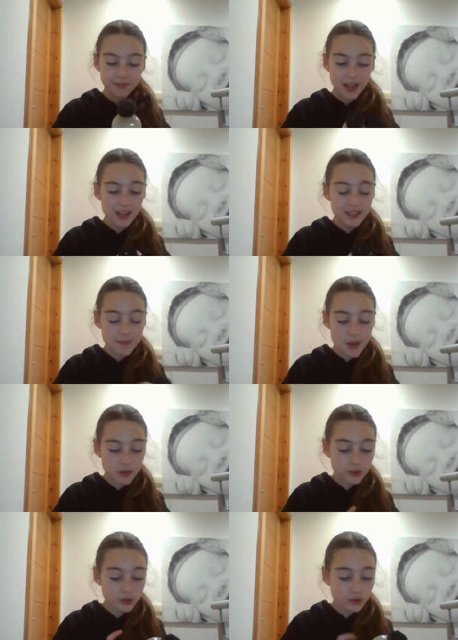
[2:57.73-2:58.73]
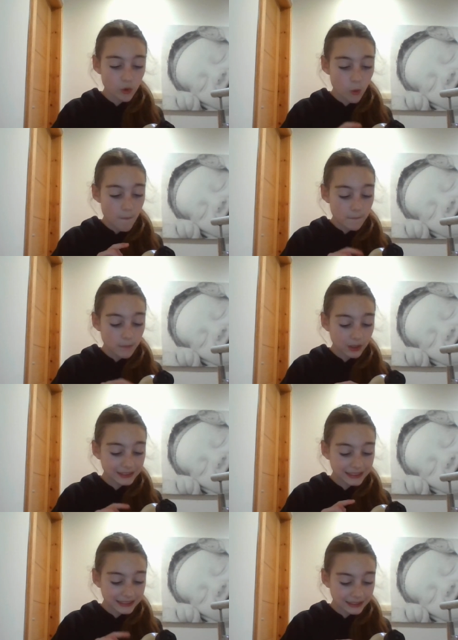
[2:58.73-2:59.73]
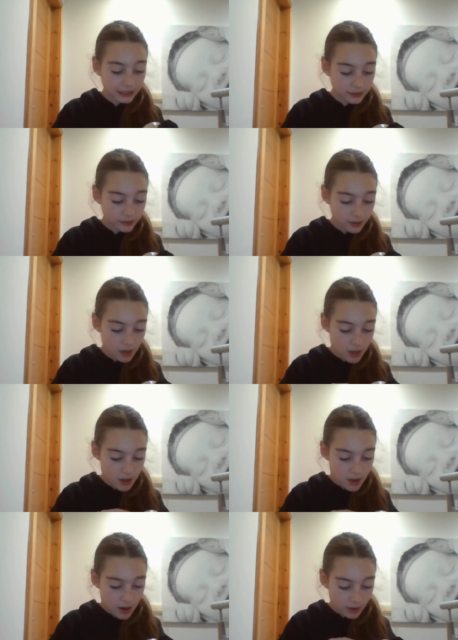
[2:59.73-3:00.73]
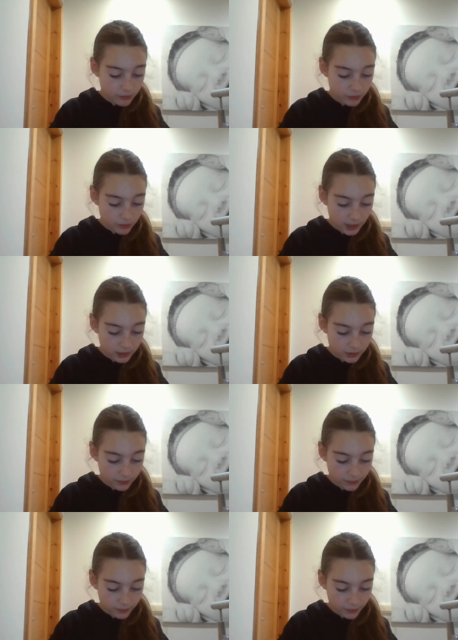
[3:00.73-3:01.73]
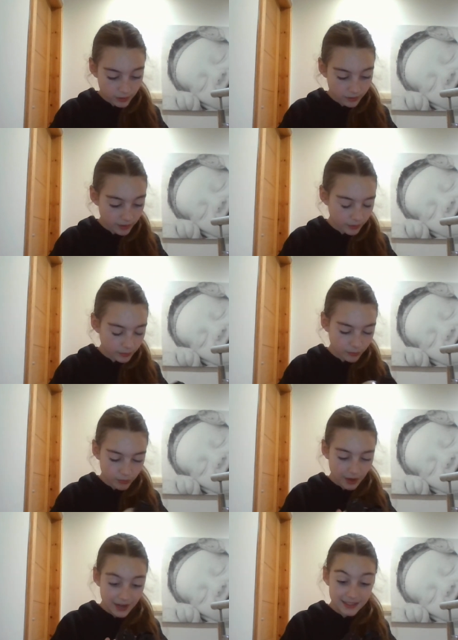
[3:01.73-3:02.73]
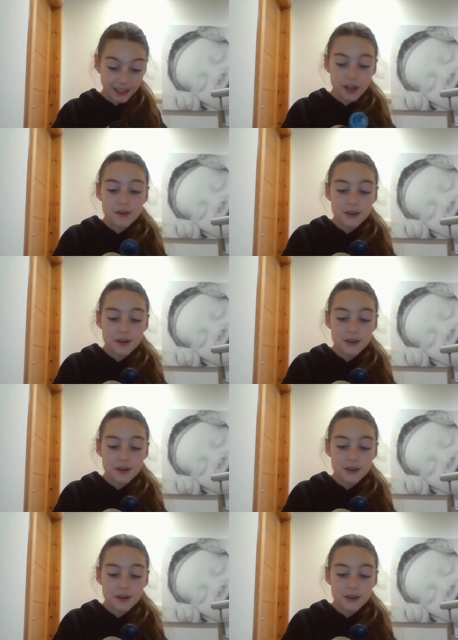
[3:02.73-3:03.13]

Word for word: that smells nice. I'm trying to figure out what it's like a